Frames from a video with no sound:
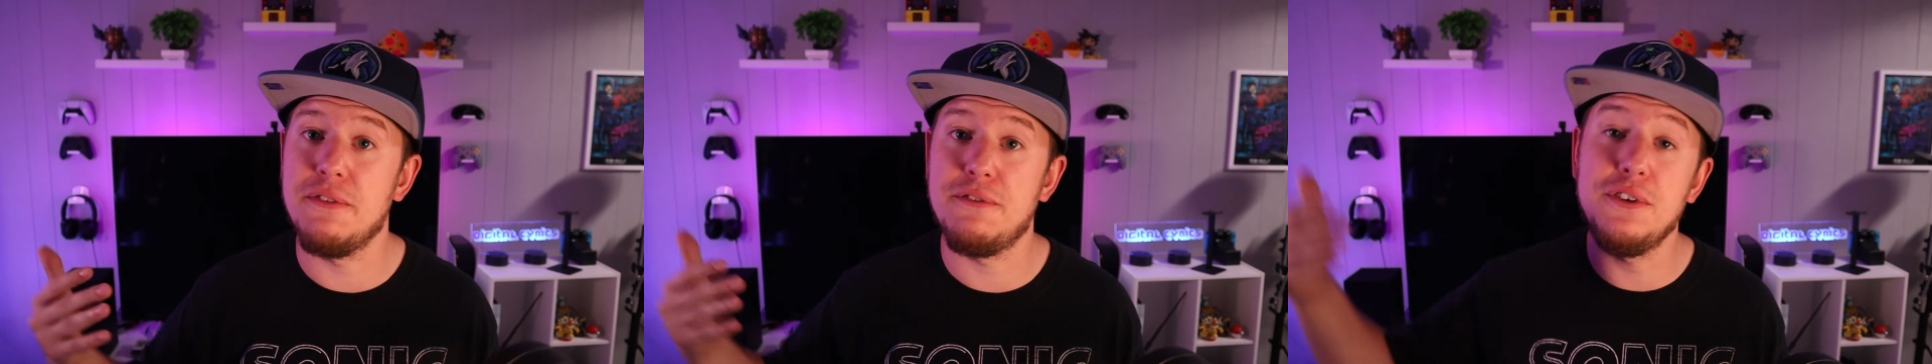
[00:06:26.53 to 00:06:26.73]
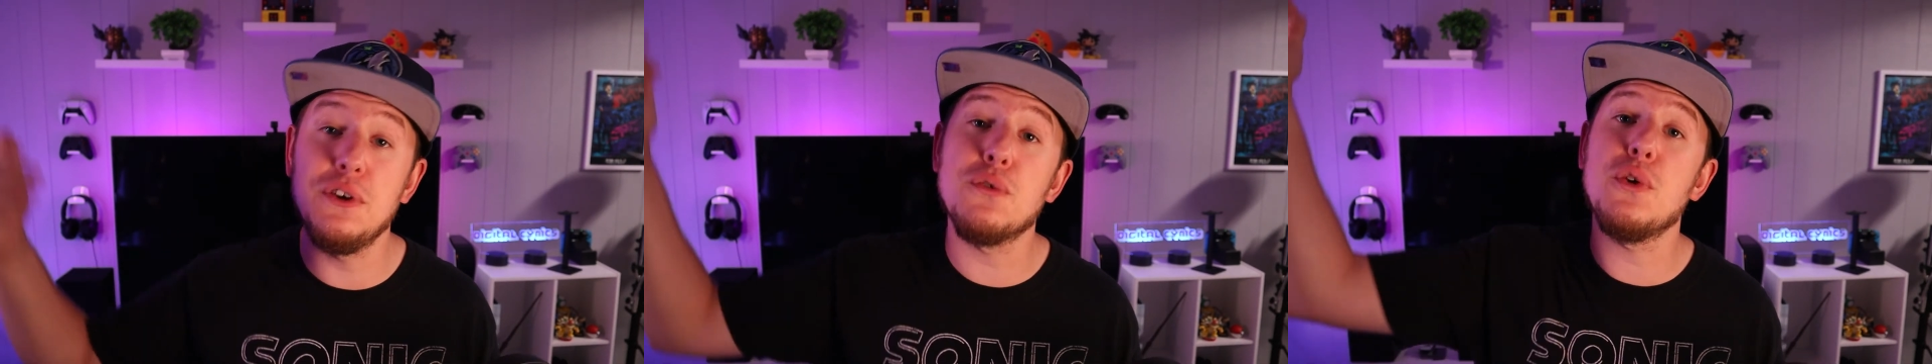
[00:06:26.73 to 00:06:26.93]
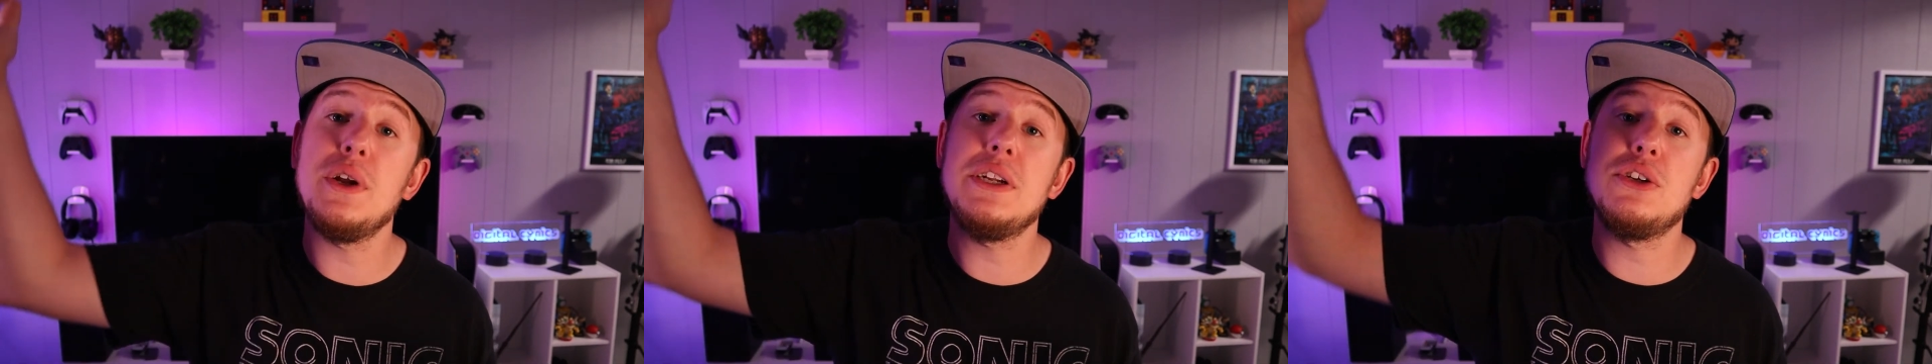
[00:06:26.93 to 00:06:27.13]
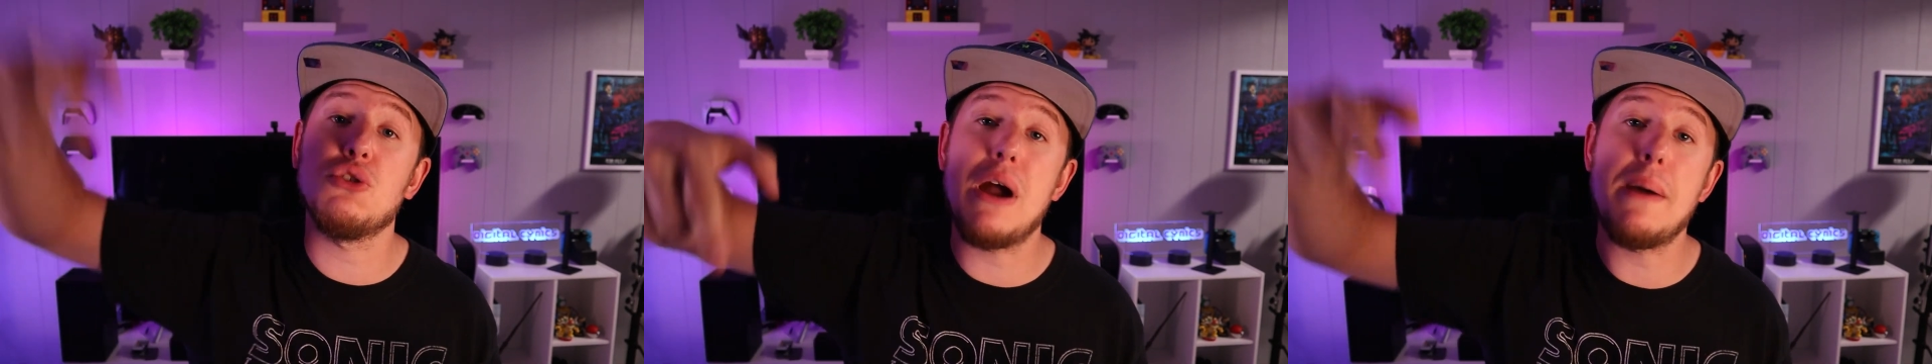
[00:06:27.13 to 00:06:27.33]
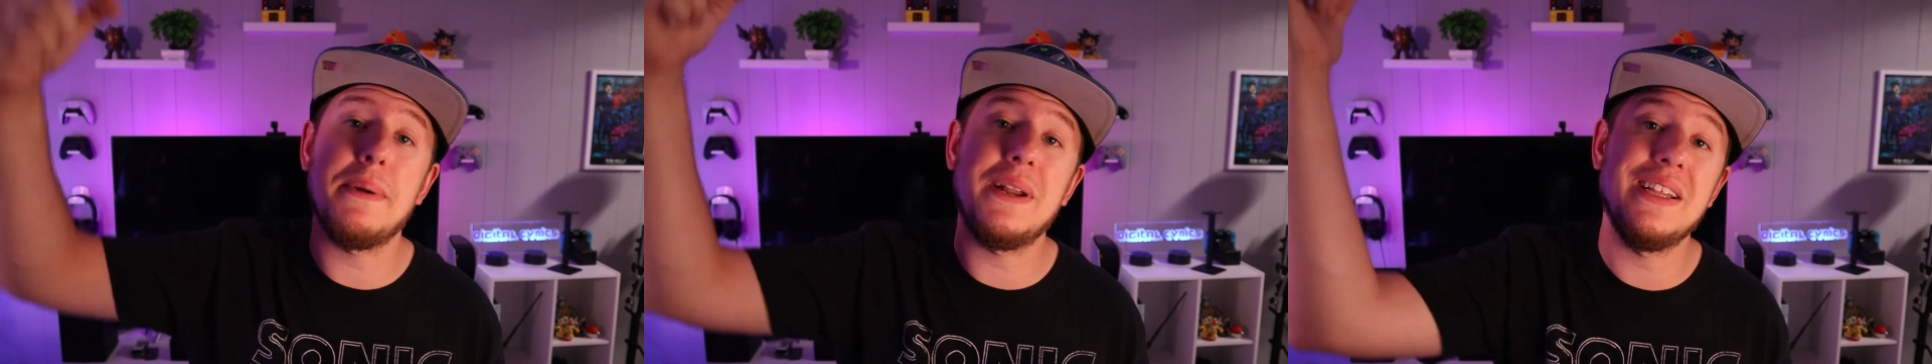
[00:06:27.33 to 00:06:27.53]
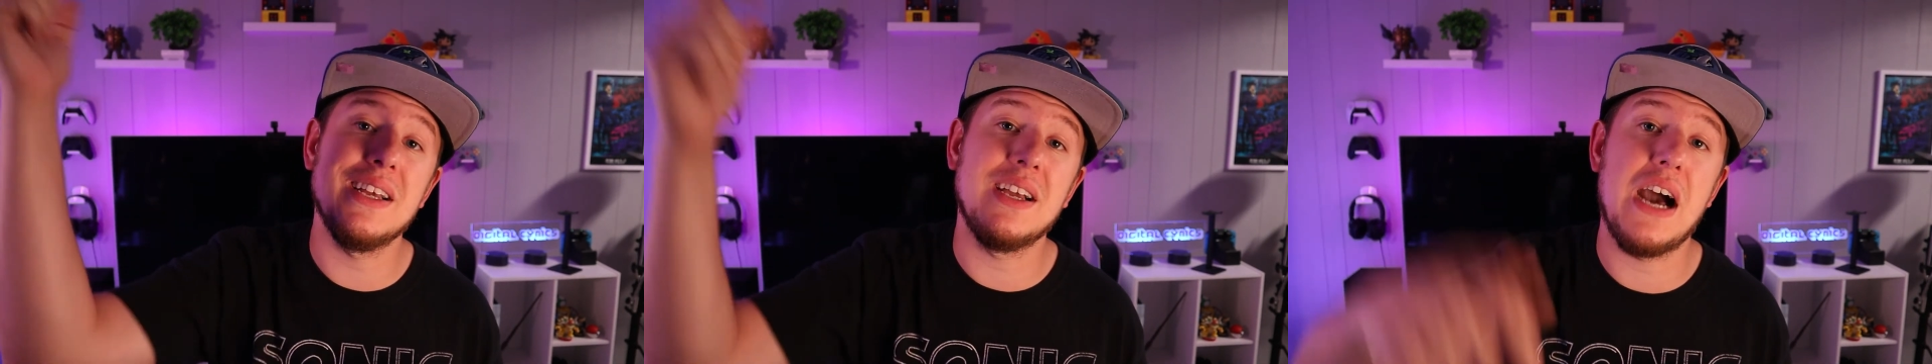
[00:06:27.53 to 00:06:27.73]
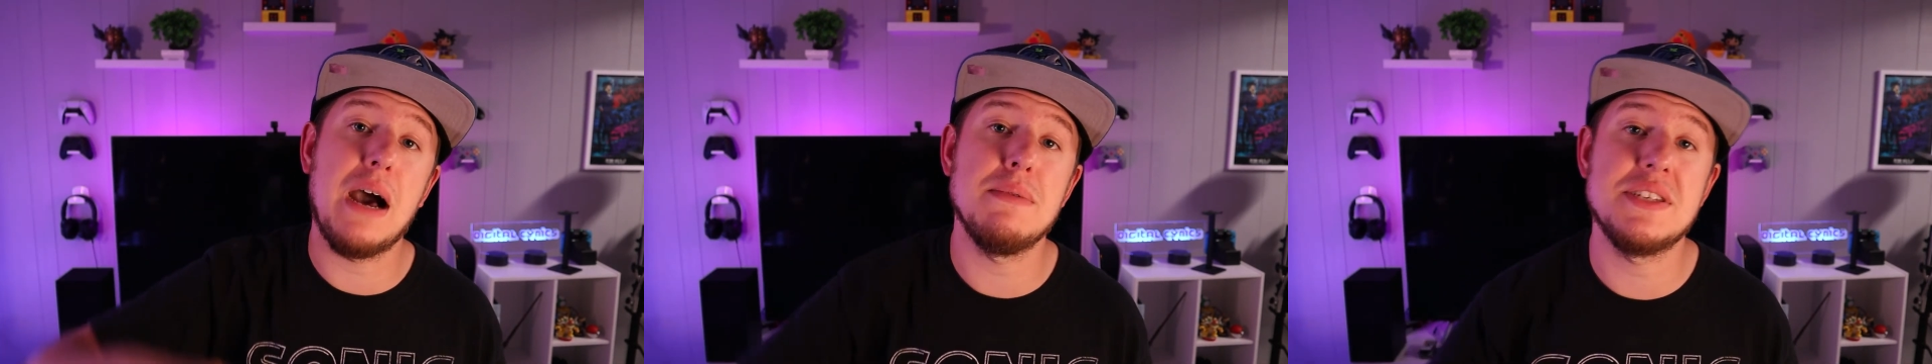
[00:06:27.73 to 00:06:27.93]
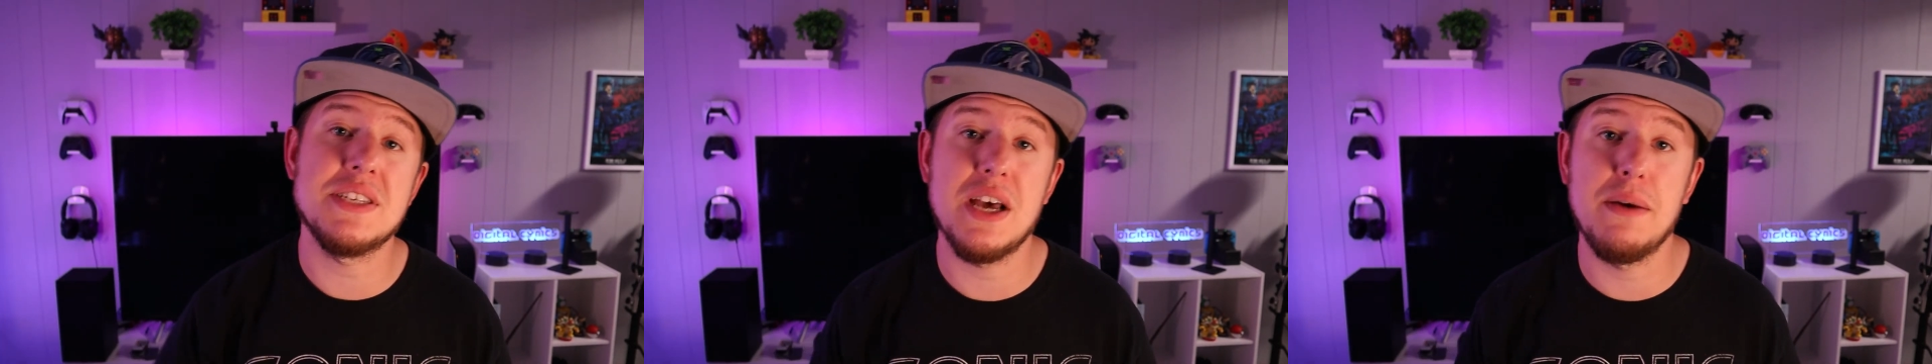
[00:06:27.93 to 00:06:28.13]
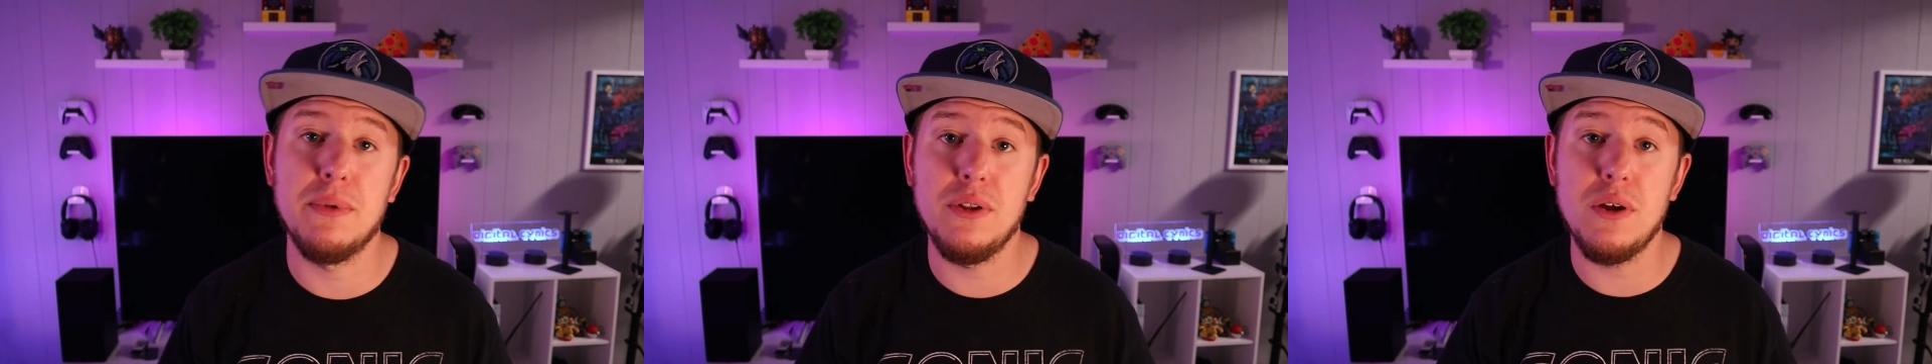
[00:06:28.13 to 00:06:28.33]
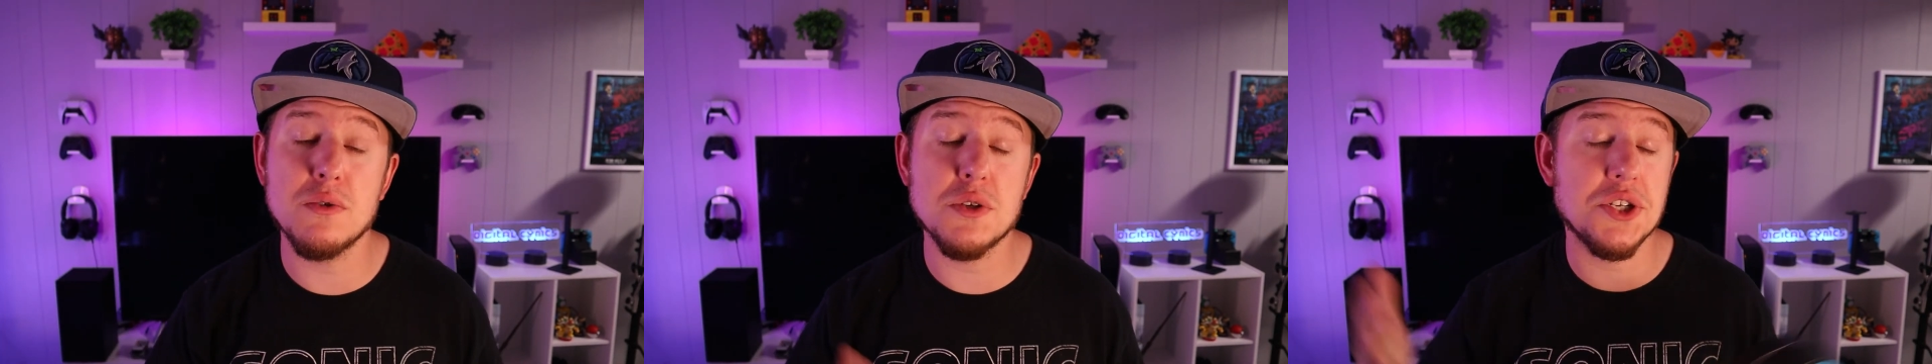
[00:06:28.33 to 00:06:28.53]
feel free to drop it in the comments down below